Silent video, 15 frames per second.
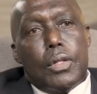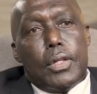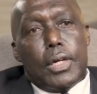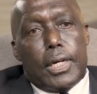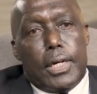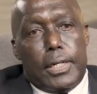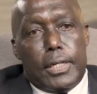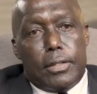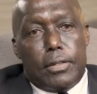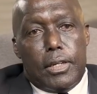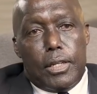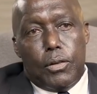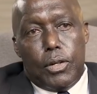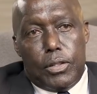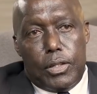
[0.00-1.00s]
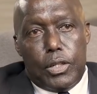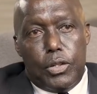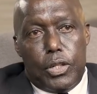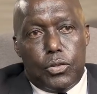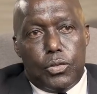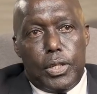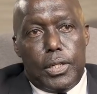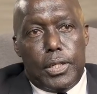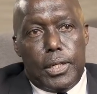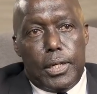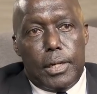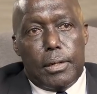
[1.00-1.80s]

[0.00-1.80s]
The cadets are the ones now you're trading. Yeah.